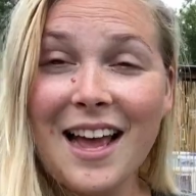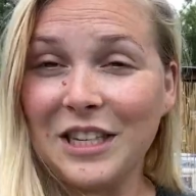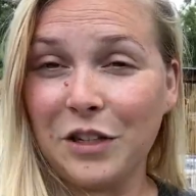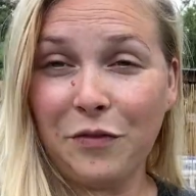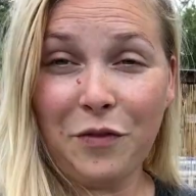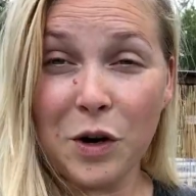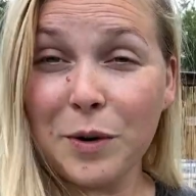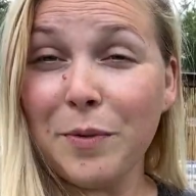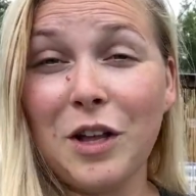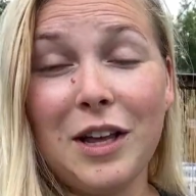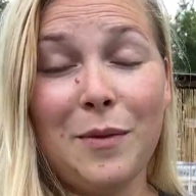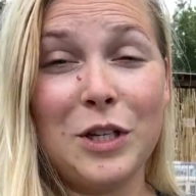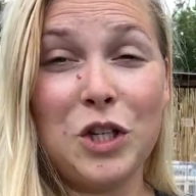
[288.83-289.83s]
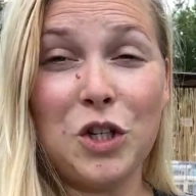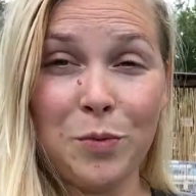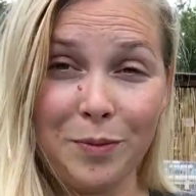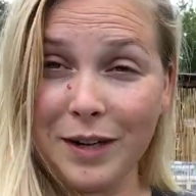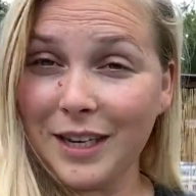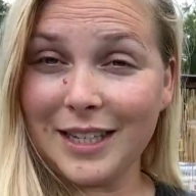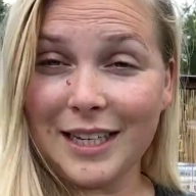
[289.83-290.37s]
it's affordable. It was
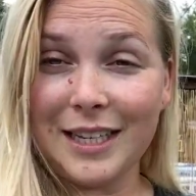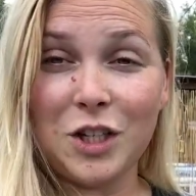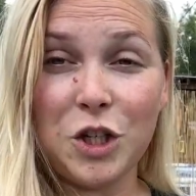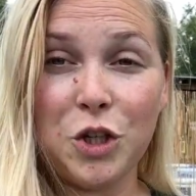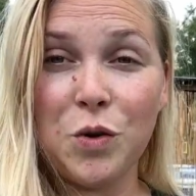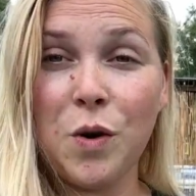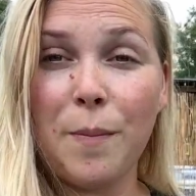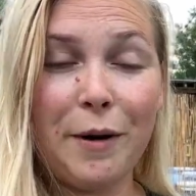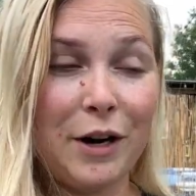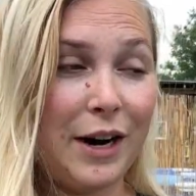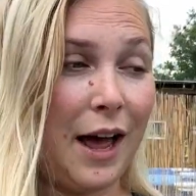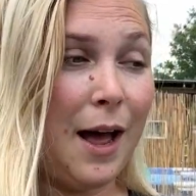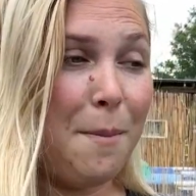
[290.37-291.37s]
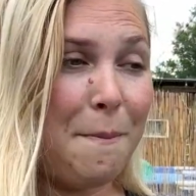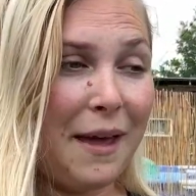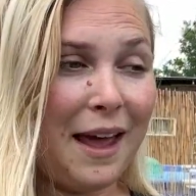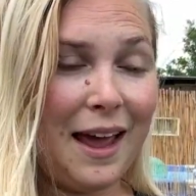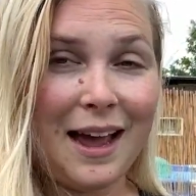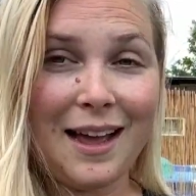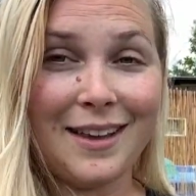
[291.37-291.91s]
super easy to put up,
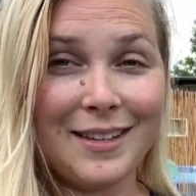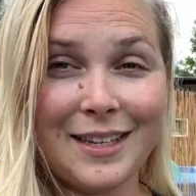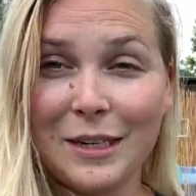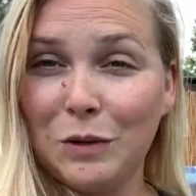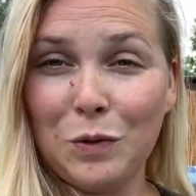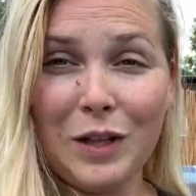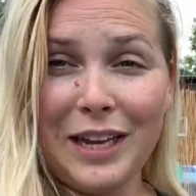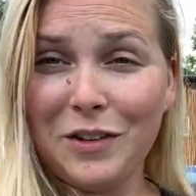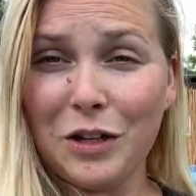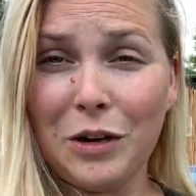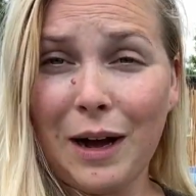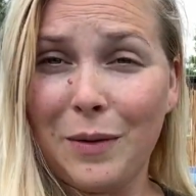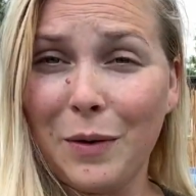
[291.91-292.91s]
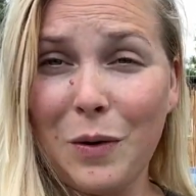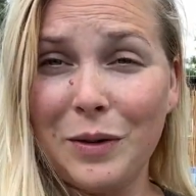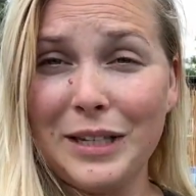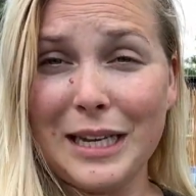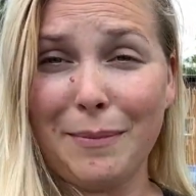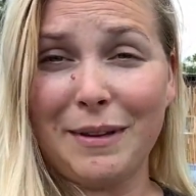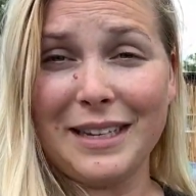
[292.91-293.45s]
and we'll let you know how it
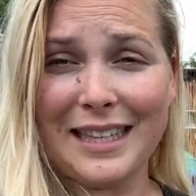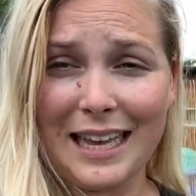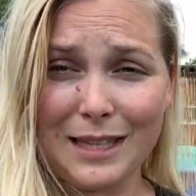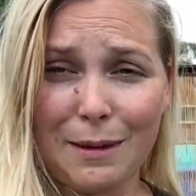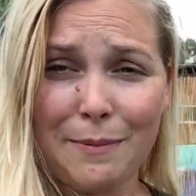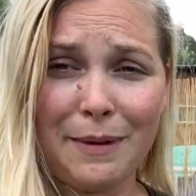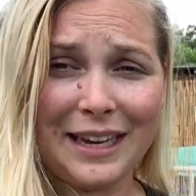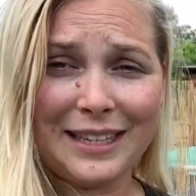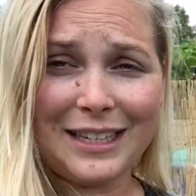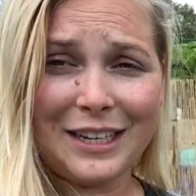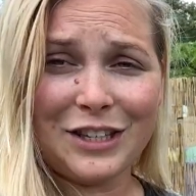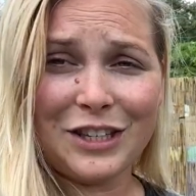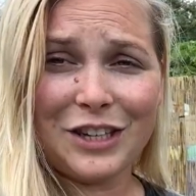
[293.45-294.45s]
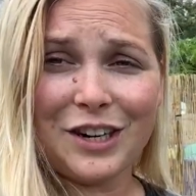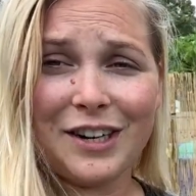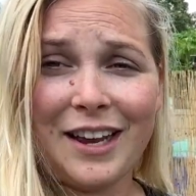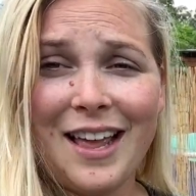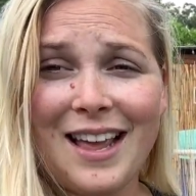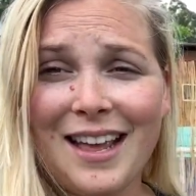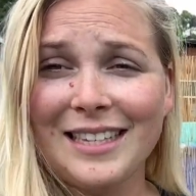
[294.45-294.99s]
holds up, because that's my biggest
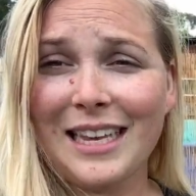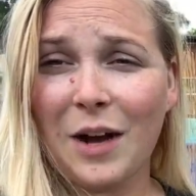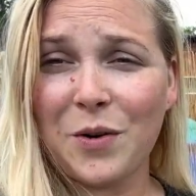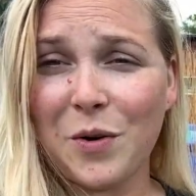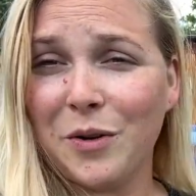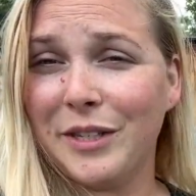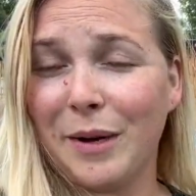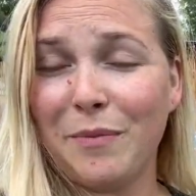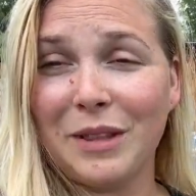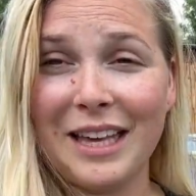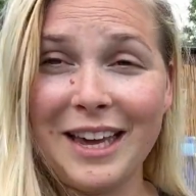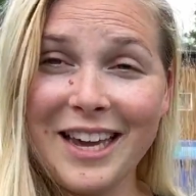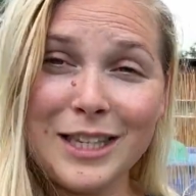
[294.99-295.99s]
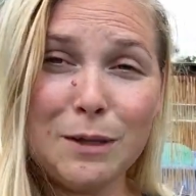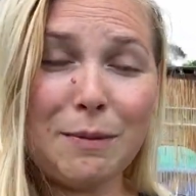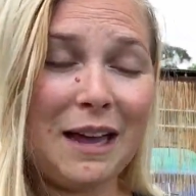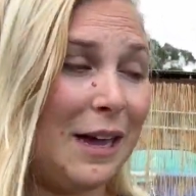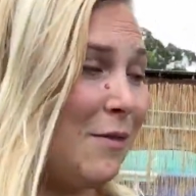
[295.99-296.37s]
concern. It's how it holds up with the kids playing